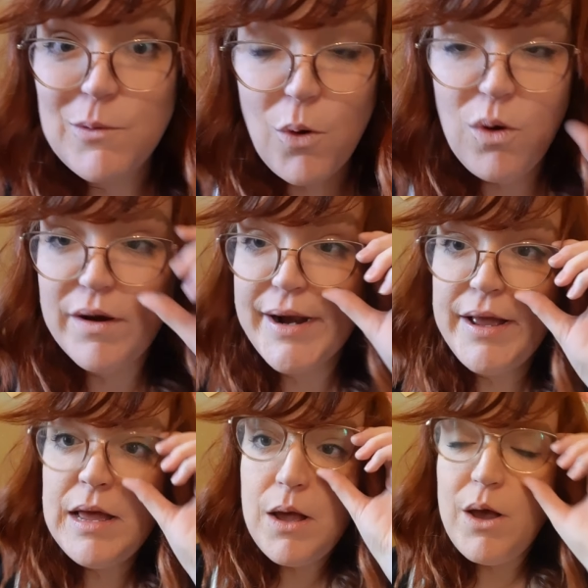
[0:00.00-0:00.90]
Or
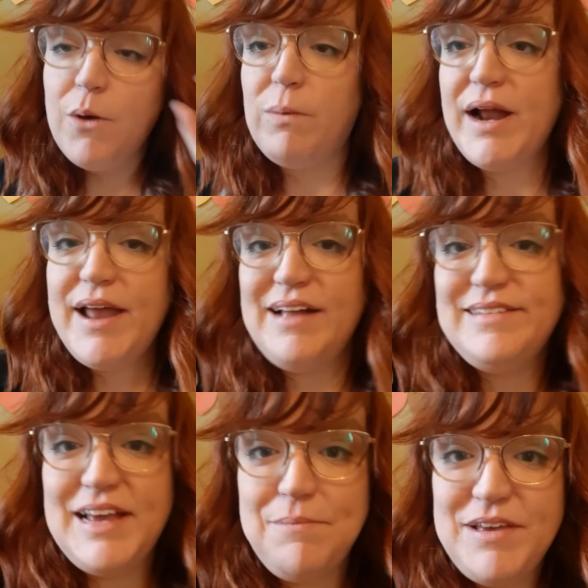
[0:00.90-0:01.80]
why not
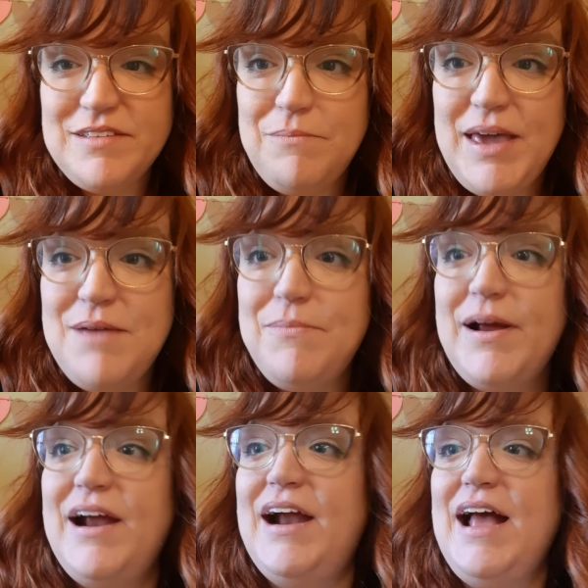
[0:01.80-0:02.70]
take a piece of paper
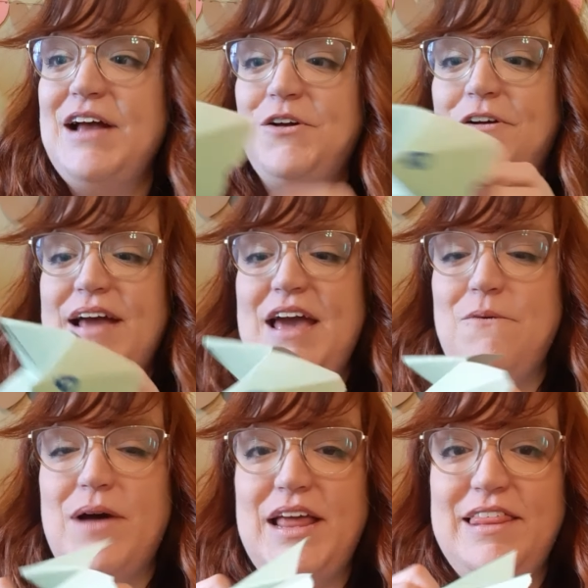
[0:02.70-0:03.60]
and create
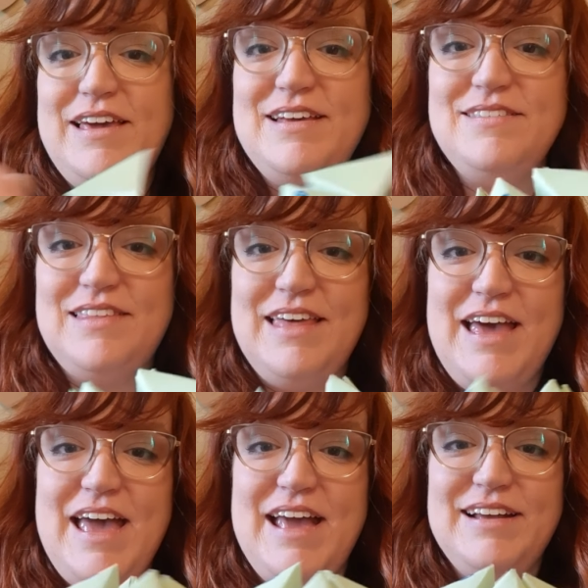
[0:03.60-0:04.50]
one of these
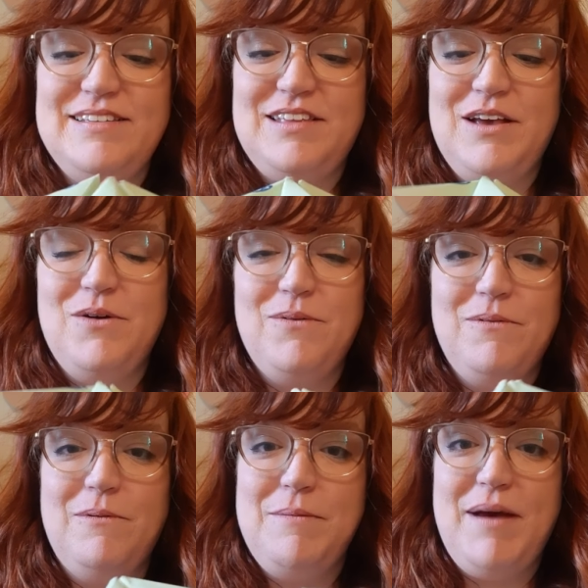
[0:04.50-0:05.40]
things?
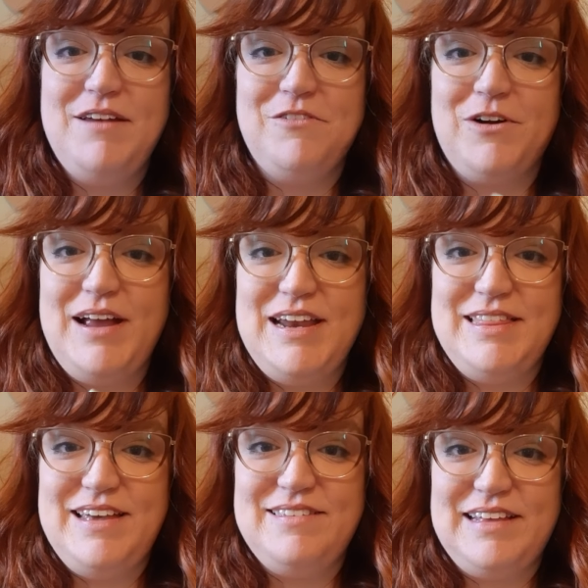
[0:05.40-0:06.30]
We might have created
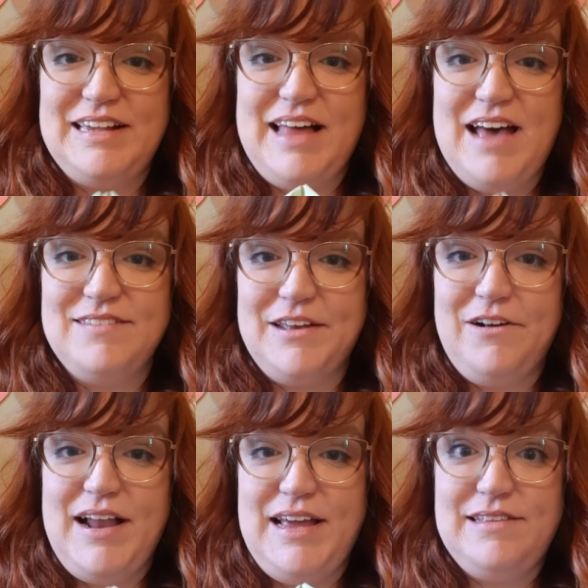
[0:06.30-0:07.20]
this in class
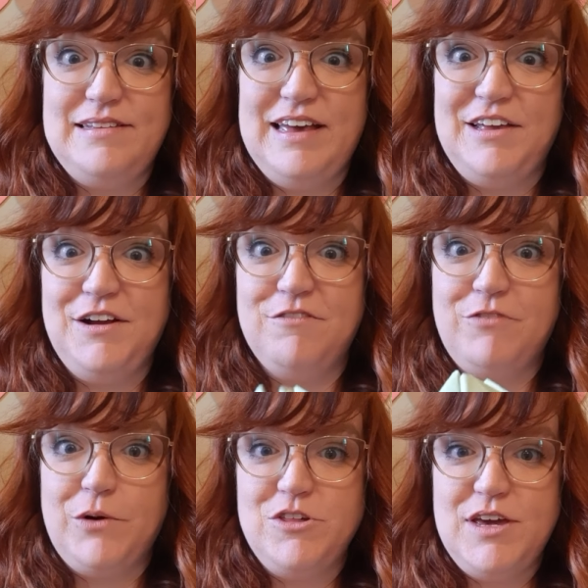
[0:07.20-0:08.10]
already to tell your
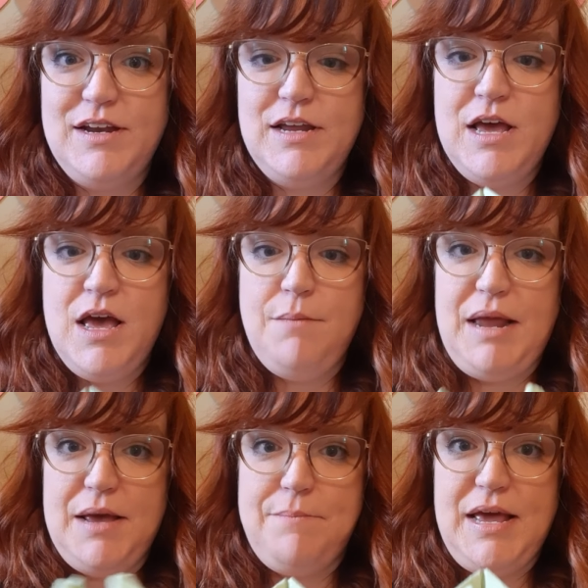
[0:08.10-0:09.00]
fortune.
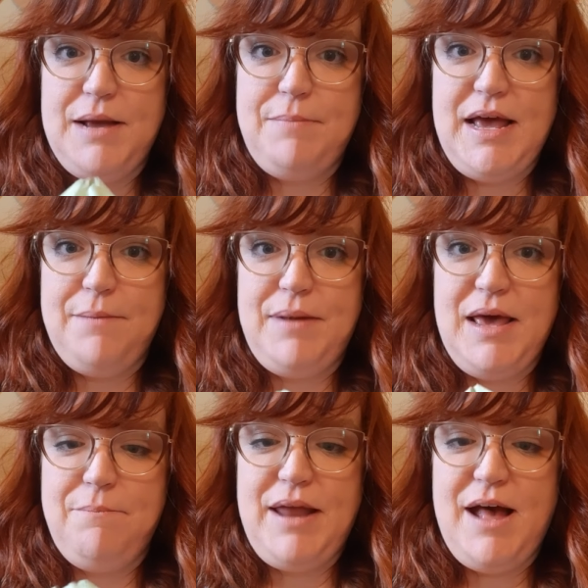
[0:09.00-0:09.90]
Blah, blah, blah,
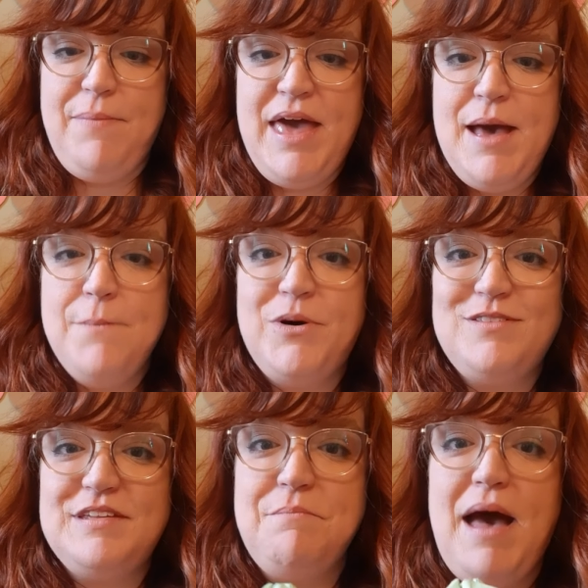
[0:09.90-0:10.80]
blah, blah.
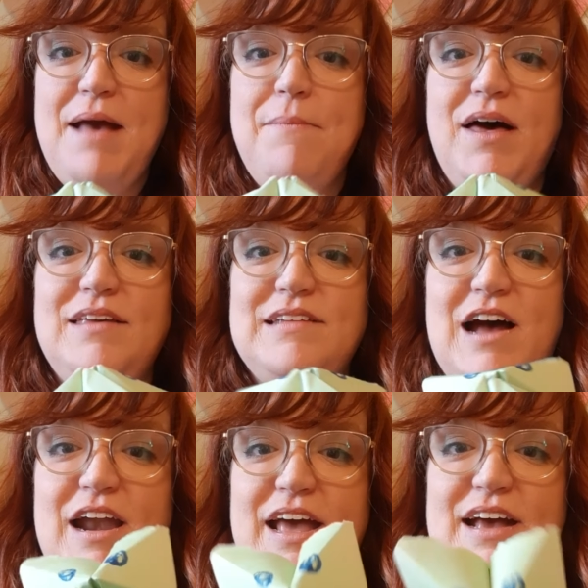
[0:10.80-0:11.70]
Put some eyeballs
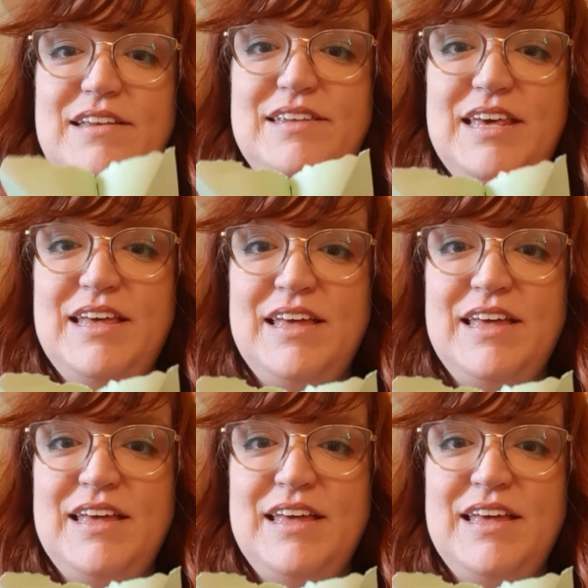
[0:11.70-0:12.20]
on it.